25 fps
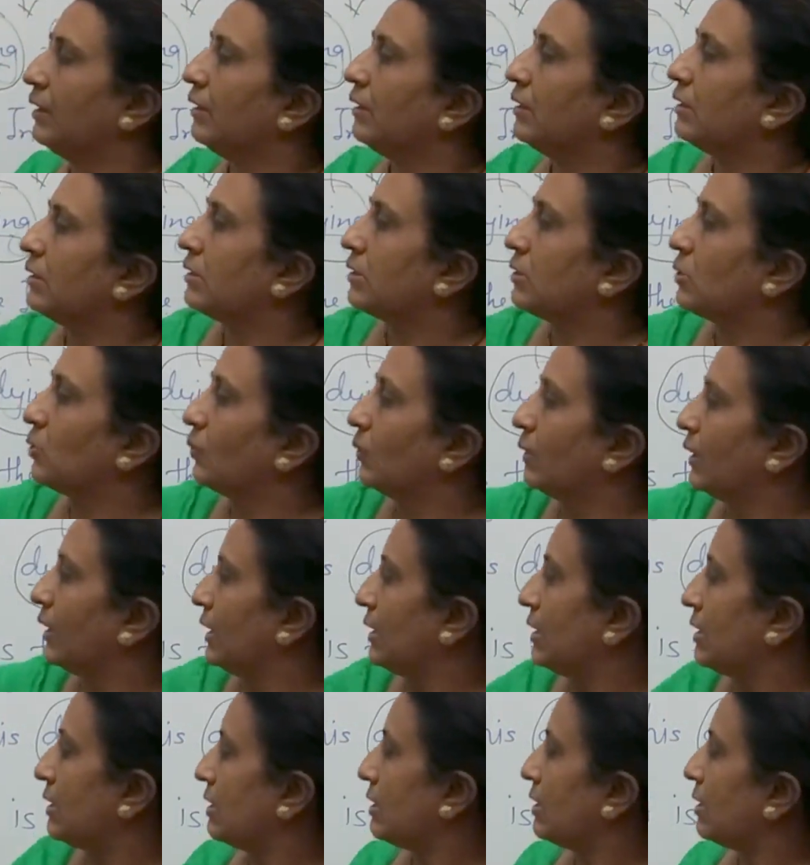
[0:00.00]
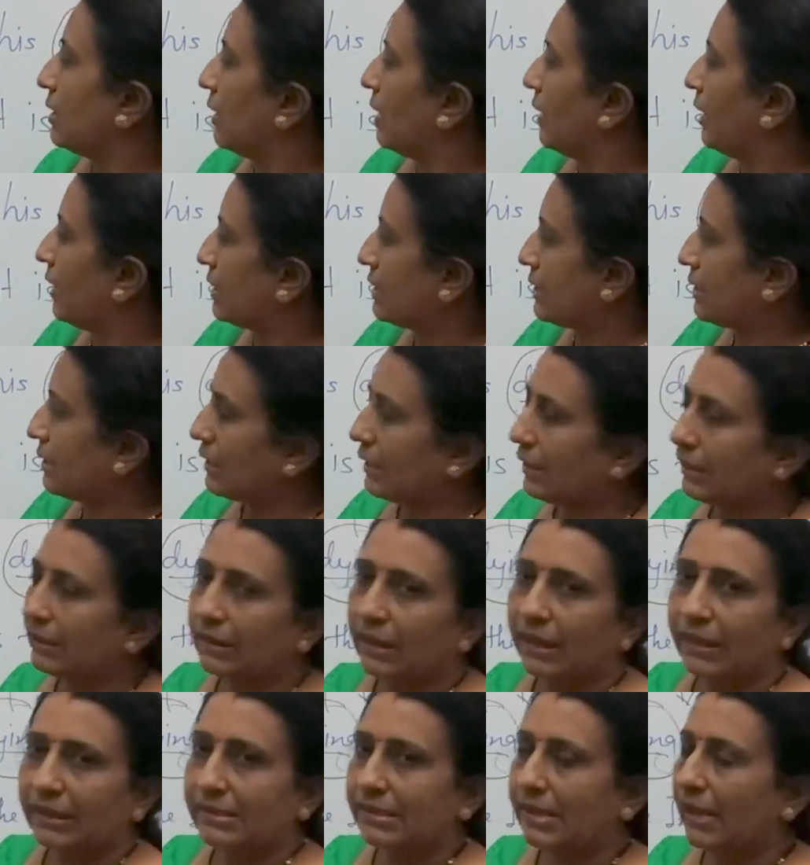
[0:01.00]
Students, let's see the
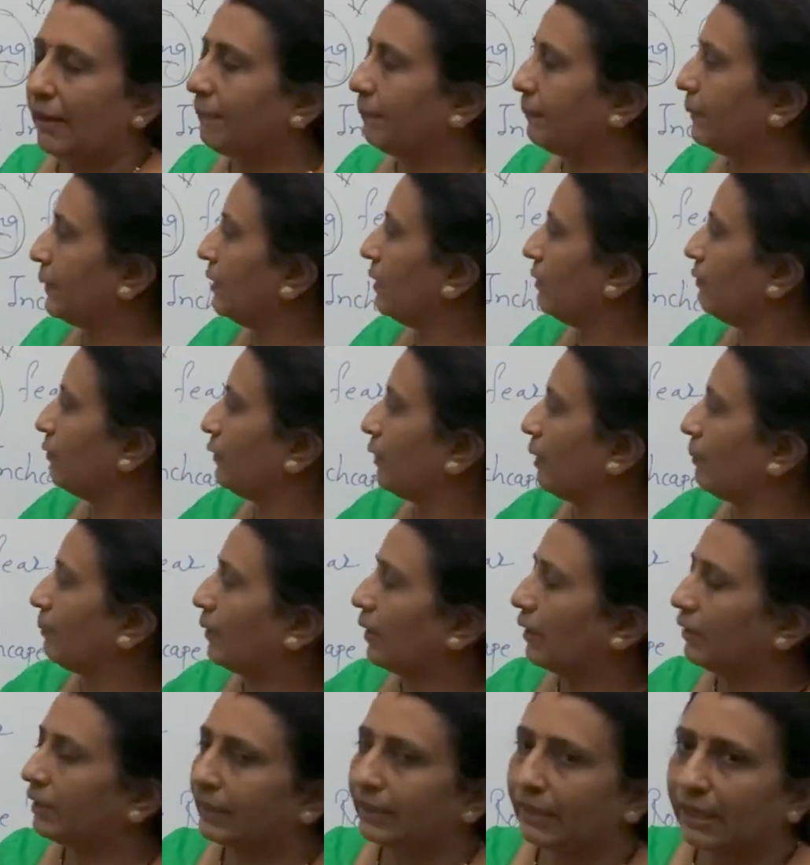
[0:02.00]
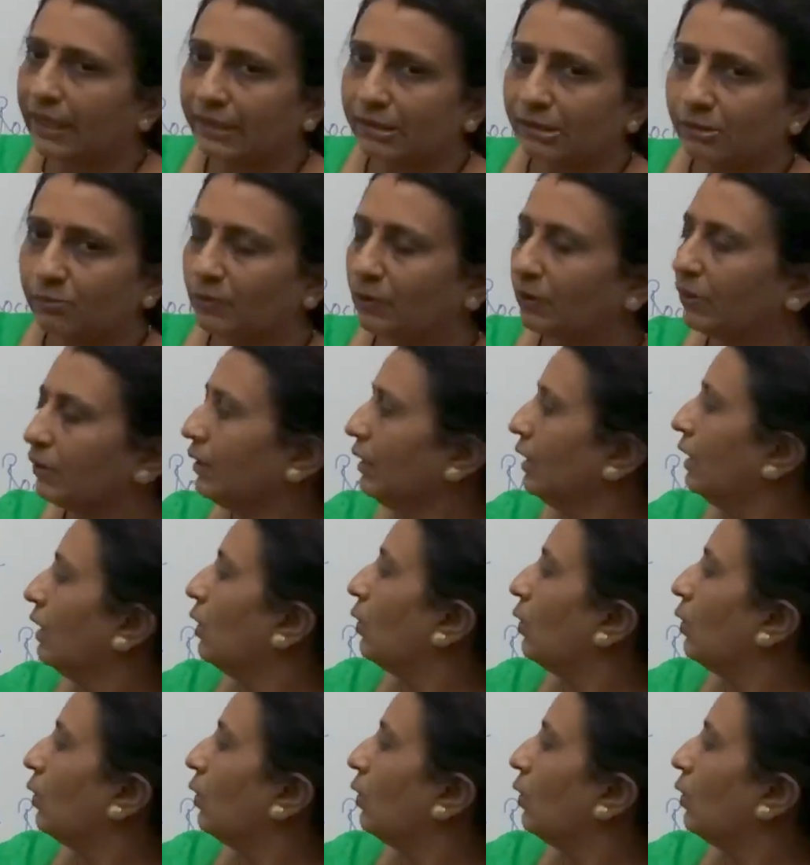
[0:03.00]
example from our textbook.